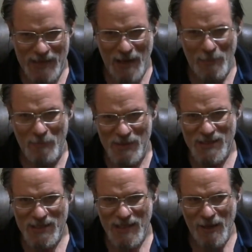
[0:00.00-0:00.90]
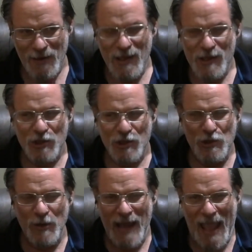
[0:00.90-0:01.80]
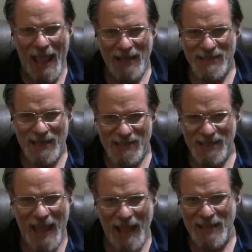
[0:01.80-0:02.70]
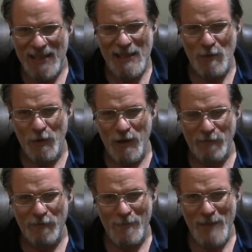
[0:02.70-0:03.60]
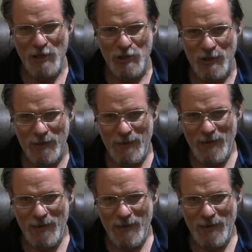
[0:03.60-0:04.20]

set up a business account so you can access that keyword information